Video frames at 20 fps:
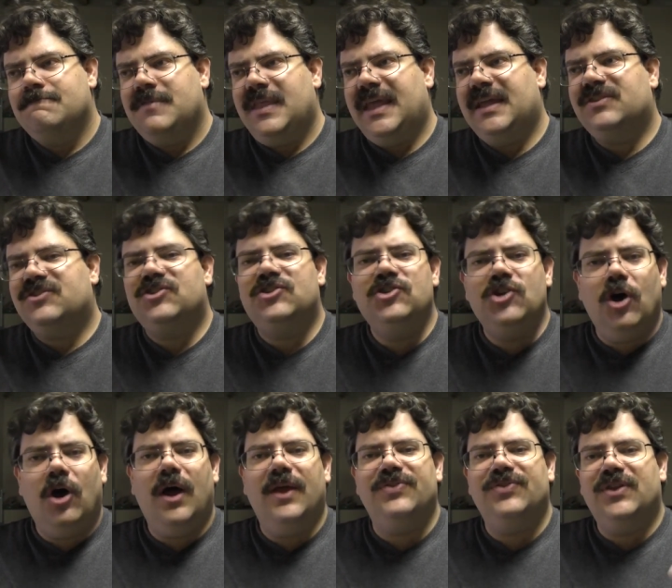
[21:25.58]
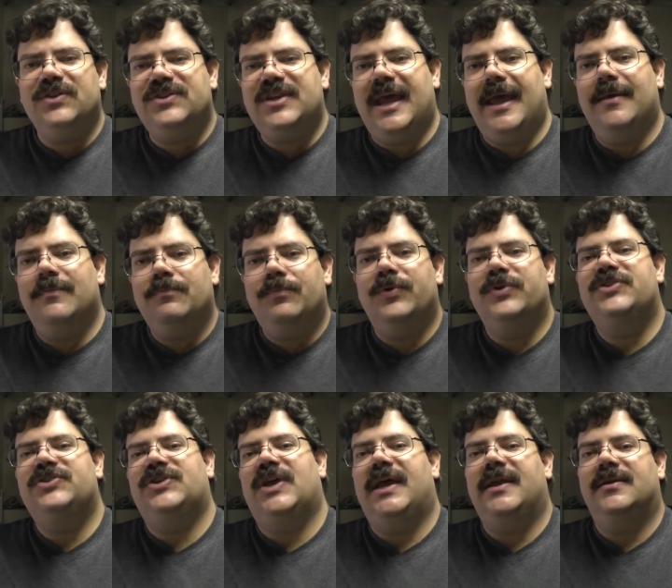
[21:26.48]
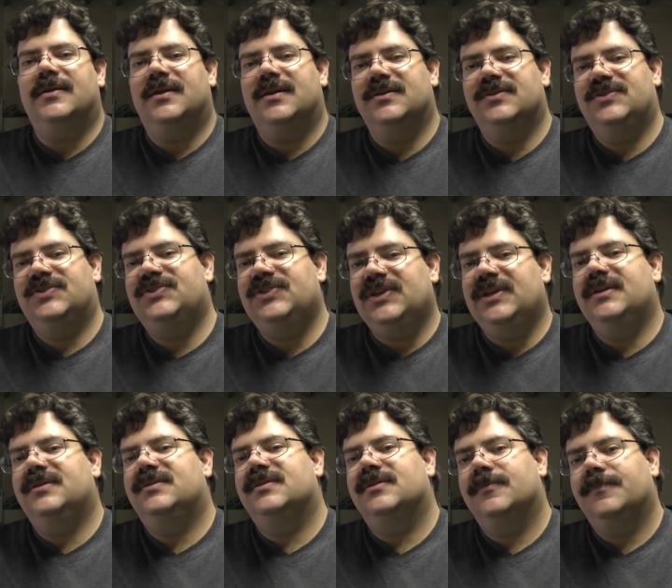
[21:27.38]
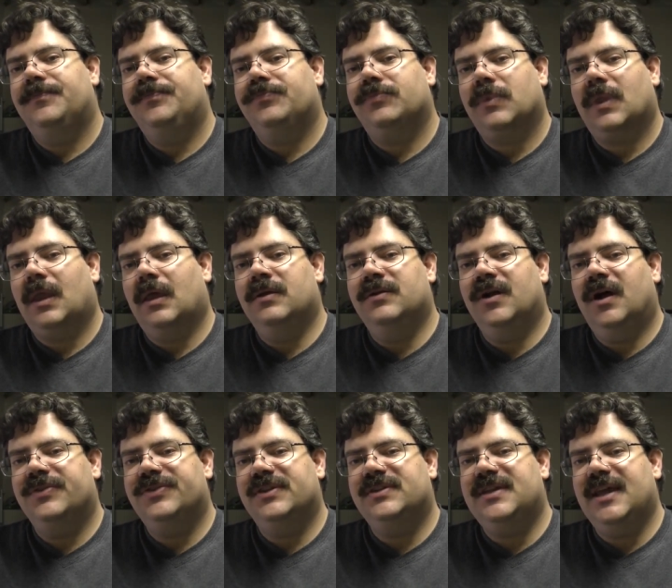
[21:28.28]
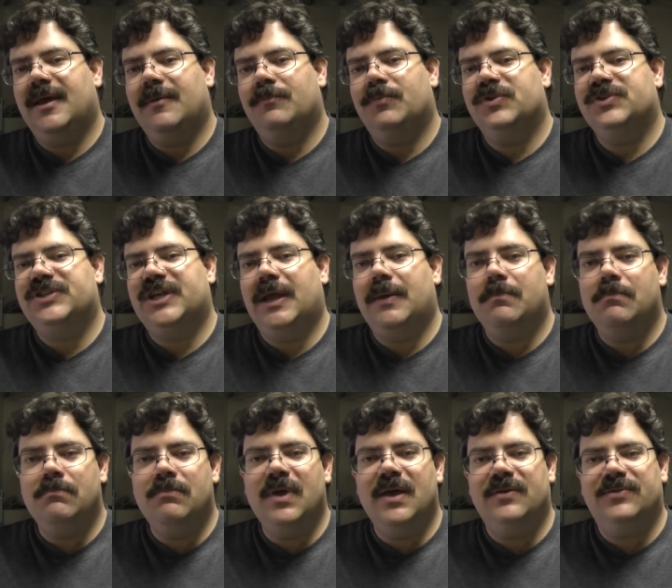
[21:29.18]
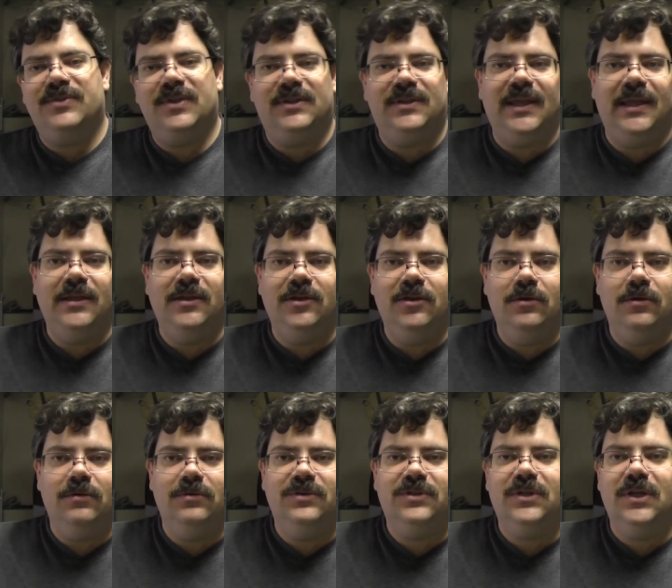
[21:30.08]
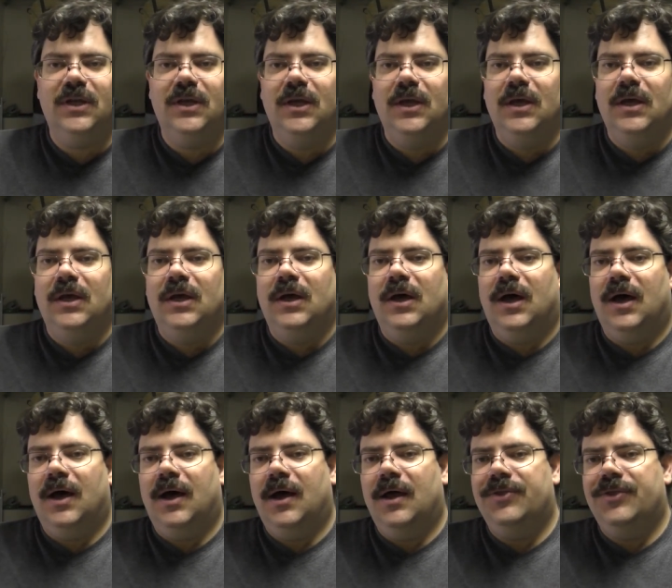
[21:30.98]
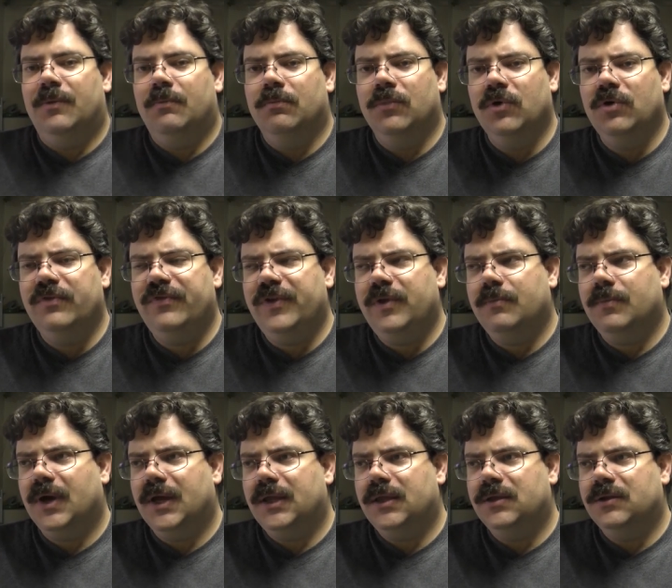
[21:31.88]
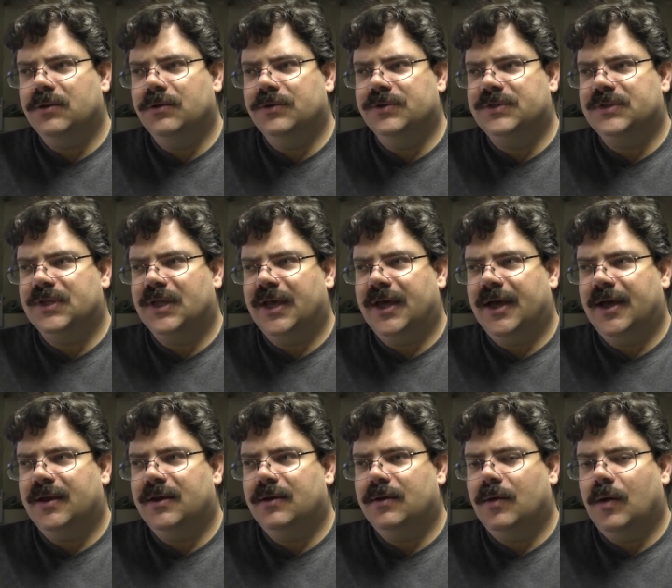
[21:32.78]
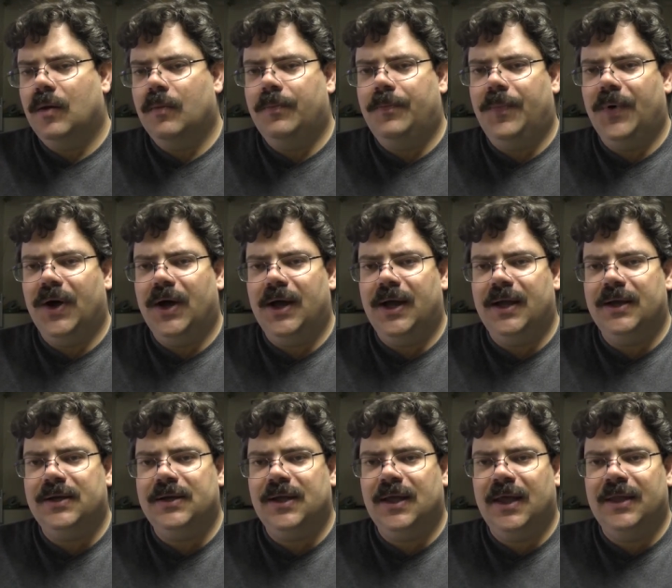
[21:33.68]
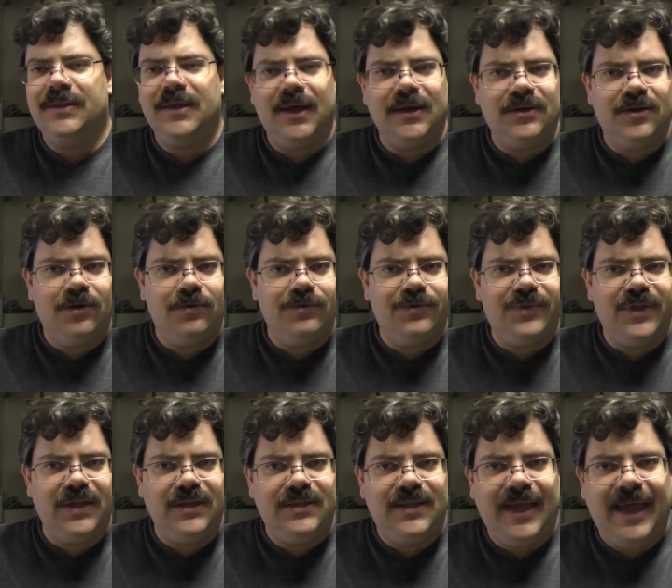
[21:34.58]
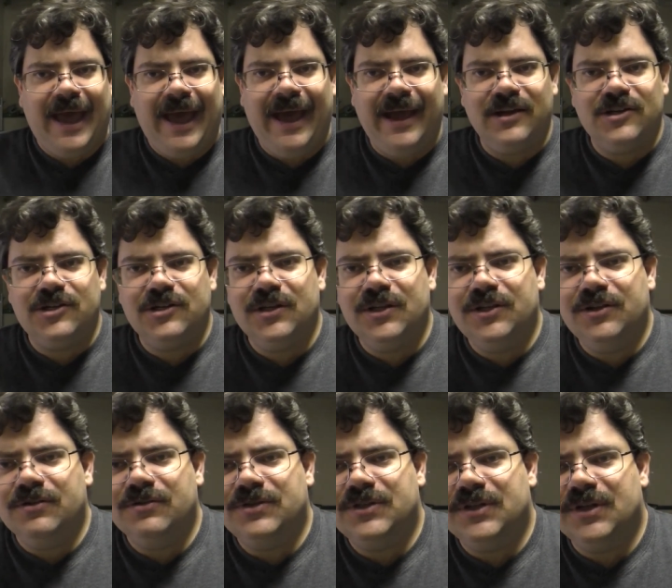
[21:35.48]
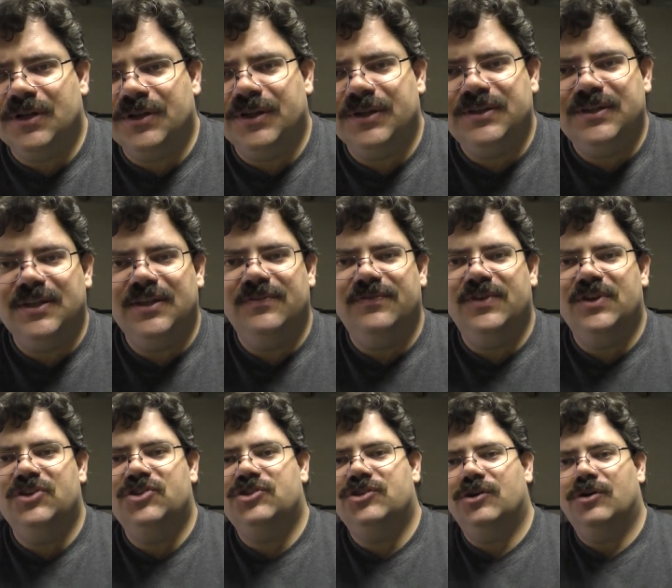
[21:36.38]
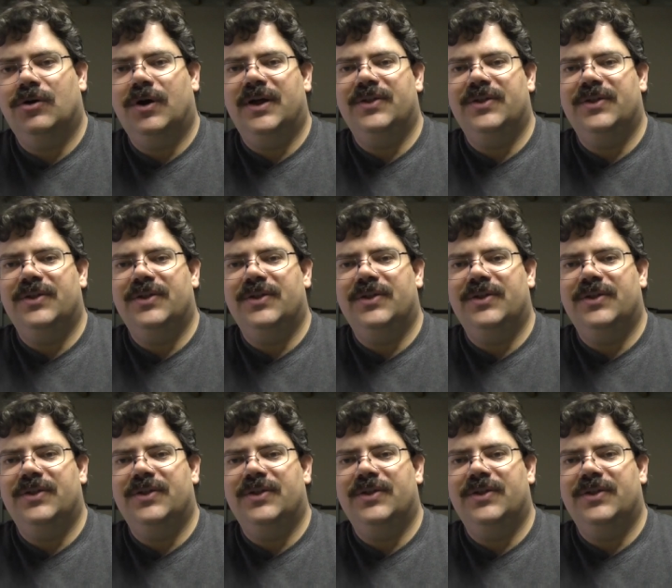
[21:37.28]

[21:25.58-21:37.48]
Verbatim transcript: It's not the ten percent conceit, and not the ten percent myth that they use. Uh, the movie might use that, but I don't think they actually used it on the TV show.